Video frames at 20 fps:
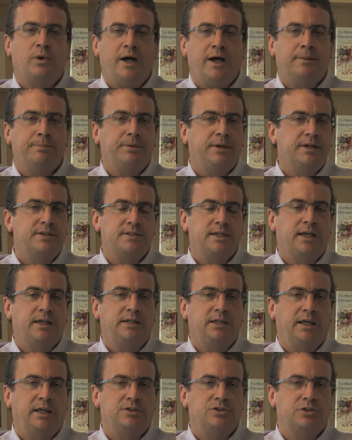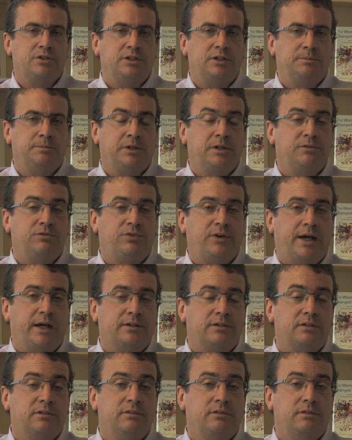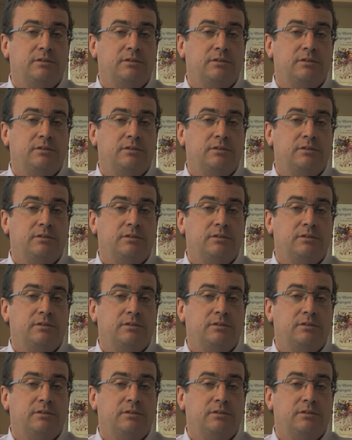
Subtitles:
up as ADHD, but in fact,